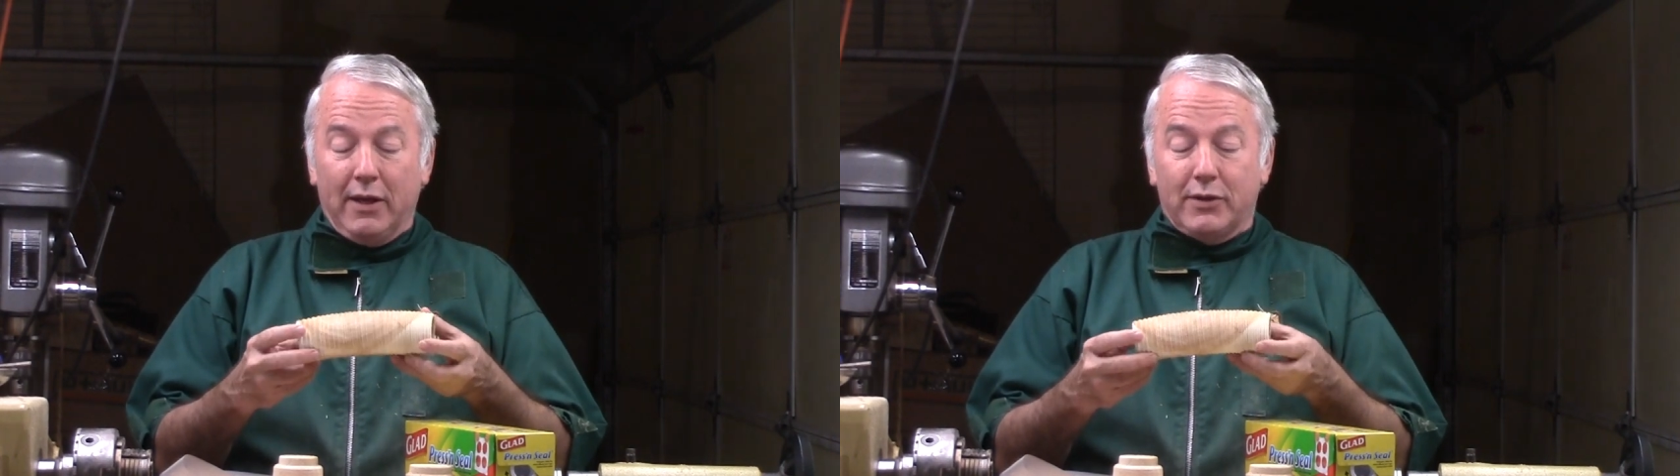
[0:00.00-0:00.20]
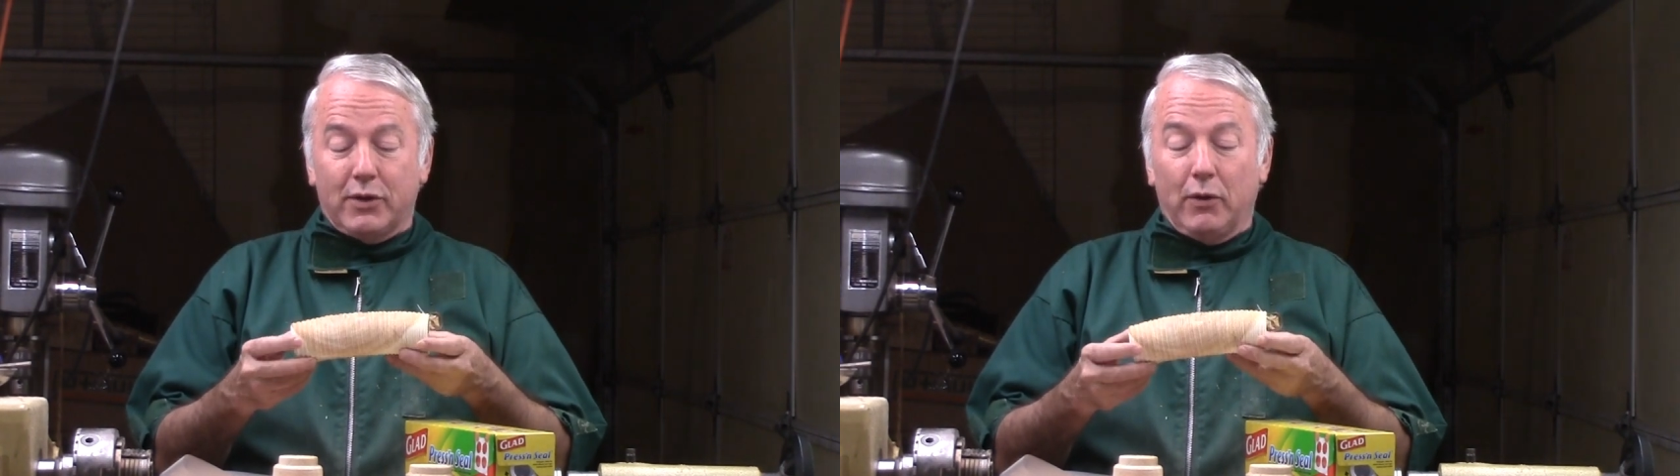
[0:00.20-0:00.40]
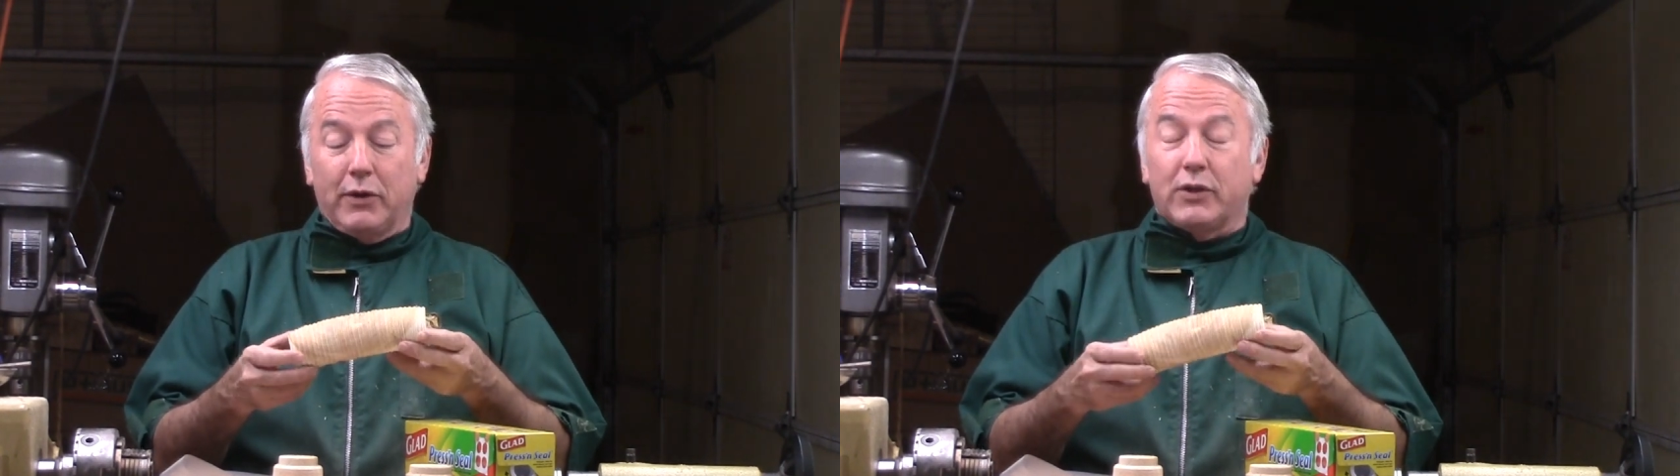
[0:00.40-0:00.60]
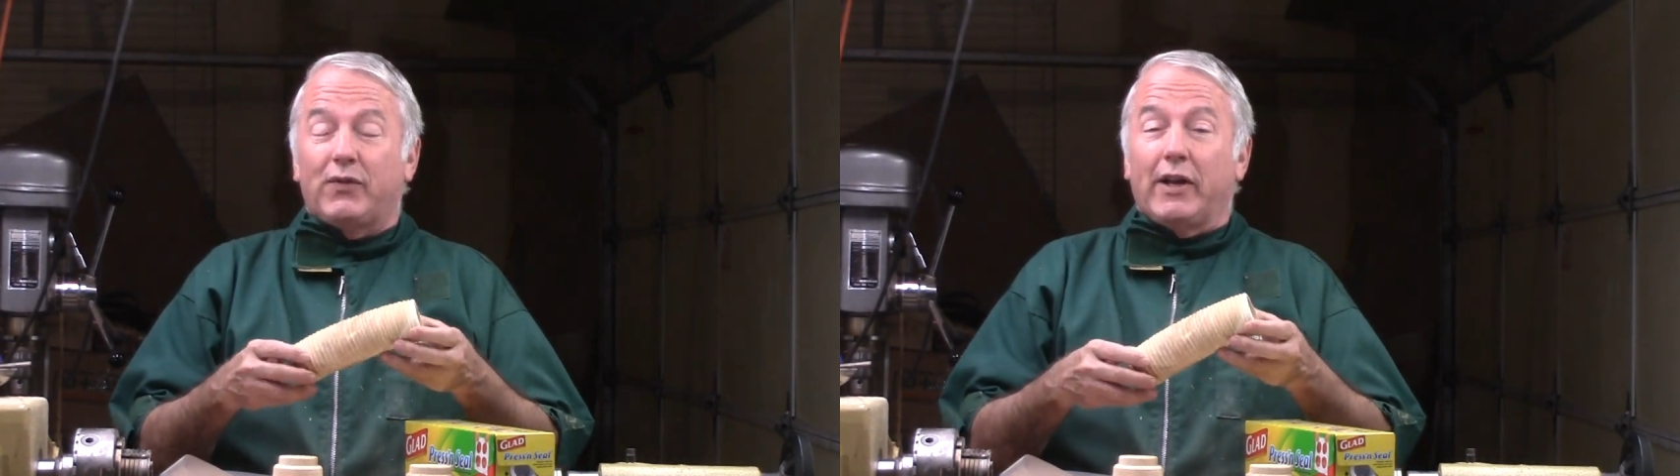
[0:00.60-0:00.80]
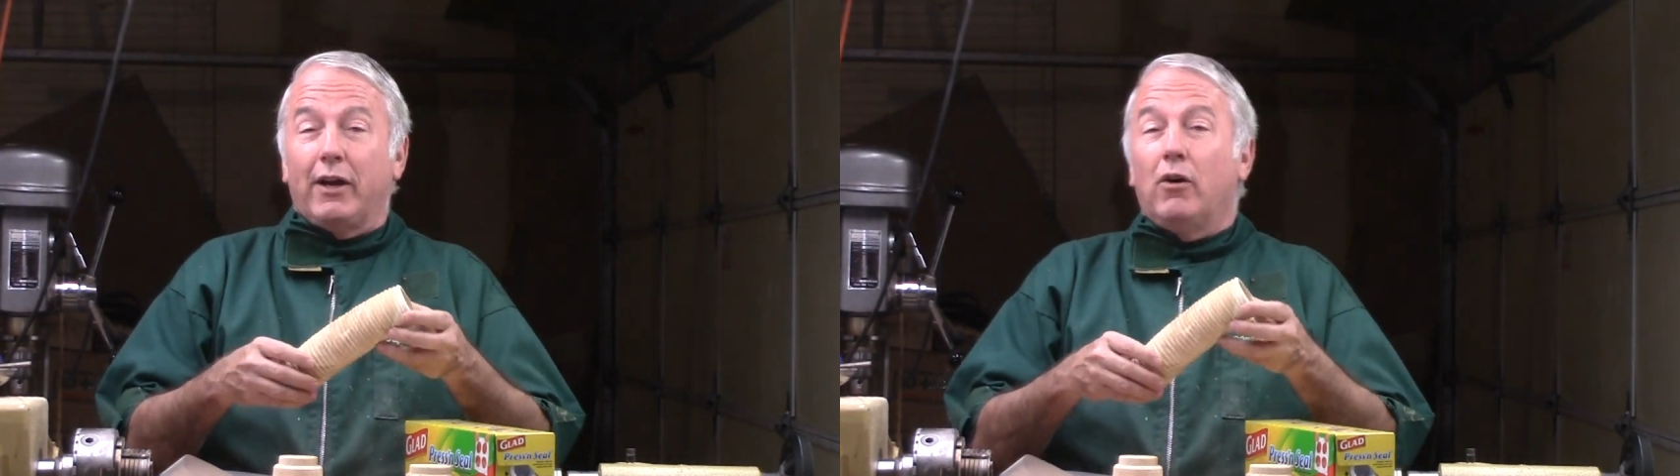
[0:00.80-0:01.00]
So in this
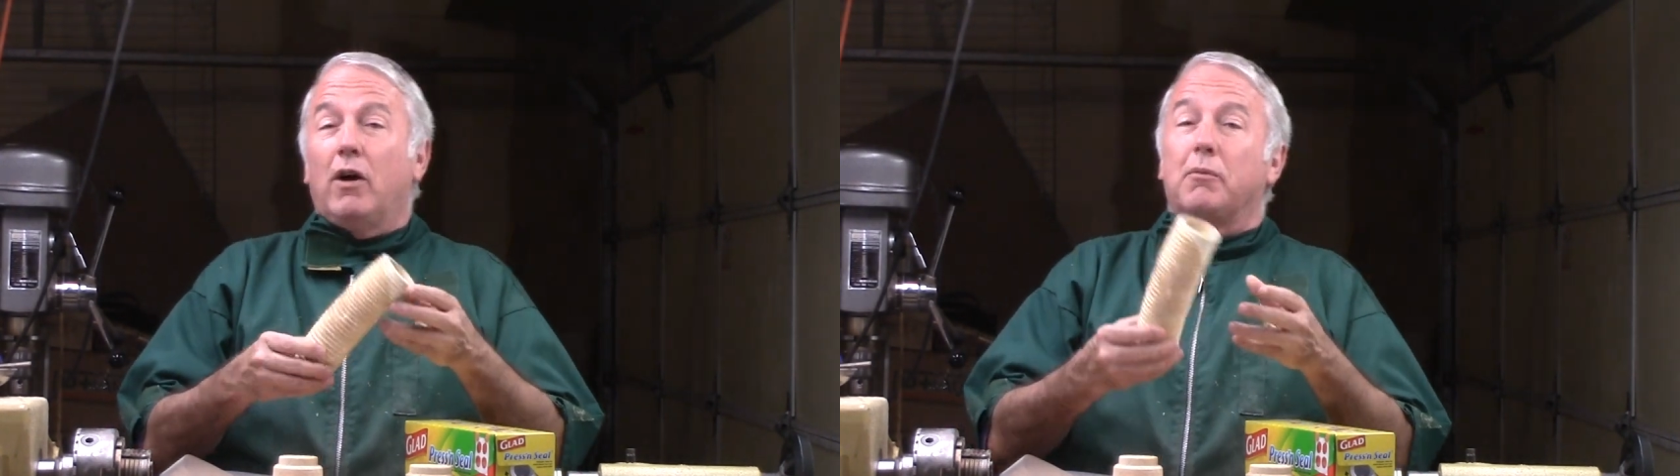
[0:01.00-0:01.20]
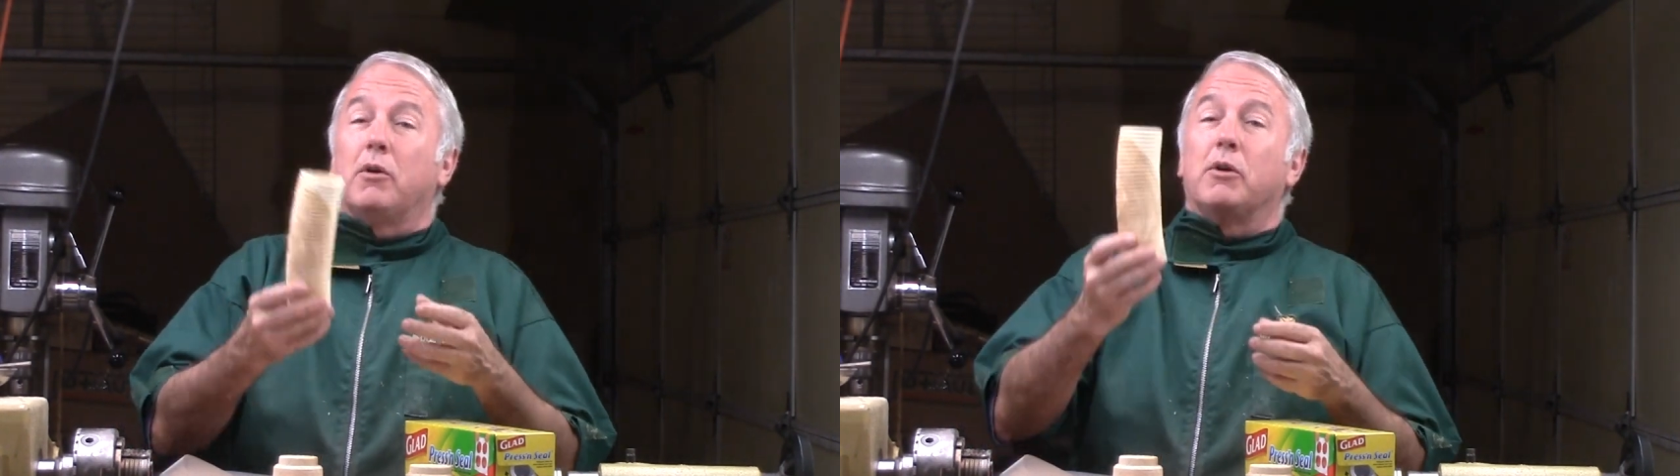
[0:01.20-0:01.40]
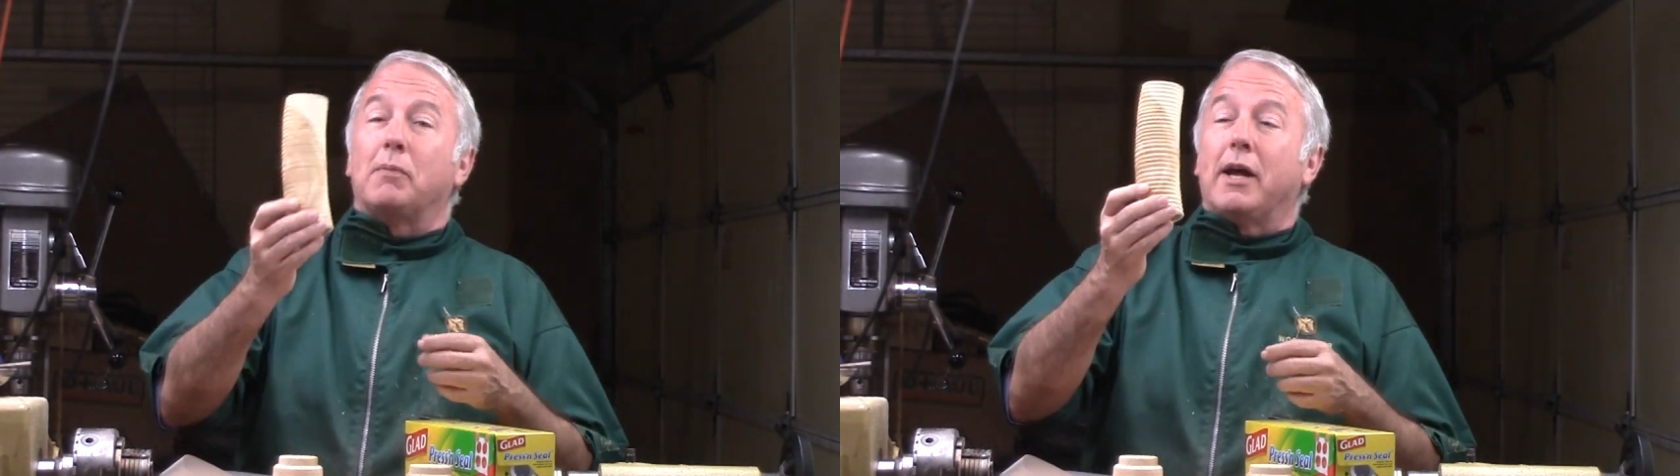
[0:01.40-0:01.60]
video, I'm going to